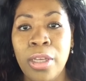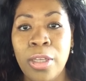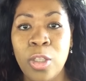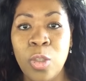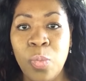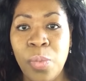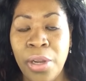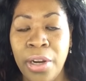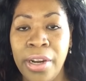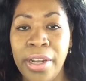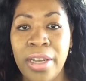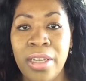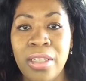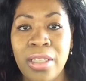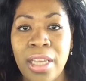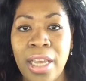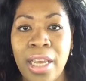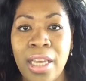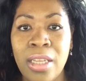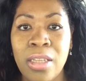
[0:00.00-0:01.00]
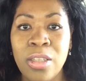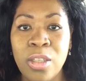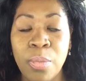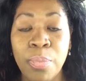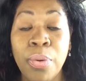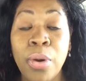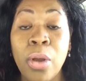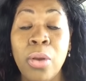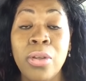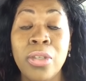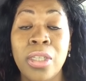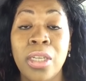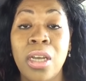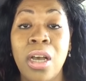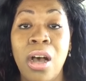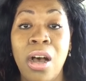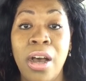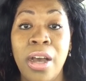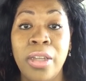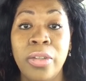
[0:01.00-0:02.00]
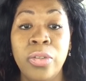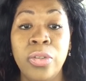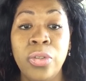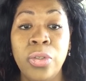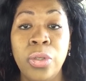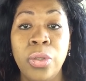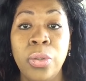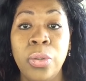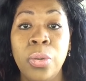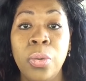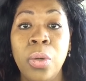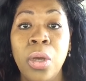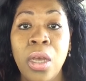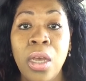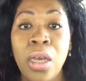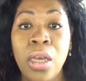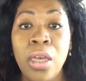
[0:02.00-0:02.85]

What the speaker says: experience and some pros and cons to